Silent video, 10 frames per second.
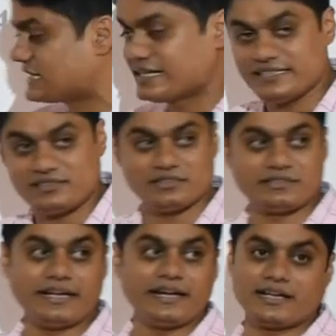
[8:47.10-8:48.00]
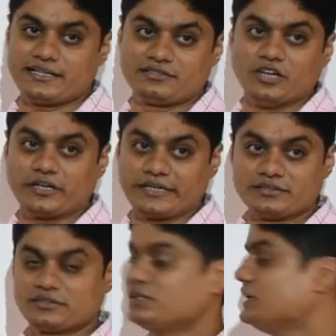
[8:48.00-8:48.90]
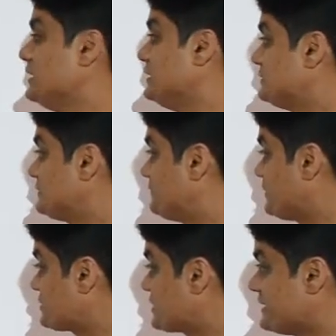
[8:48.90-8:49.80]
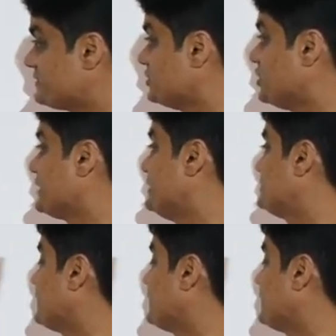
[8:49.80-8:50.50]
card is, second card is not ace. First card is not ace,